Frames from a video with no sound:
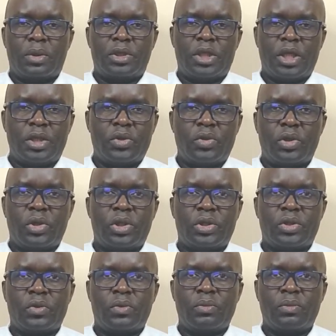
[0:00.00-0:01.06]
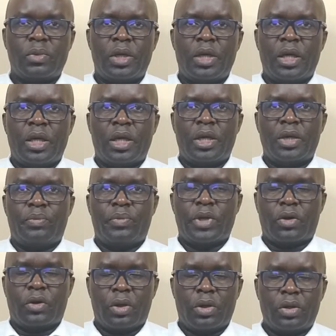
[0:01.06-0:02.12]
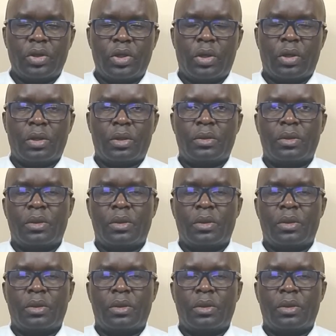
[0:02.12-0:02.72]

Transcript: trade unionism in pre-colonial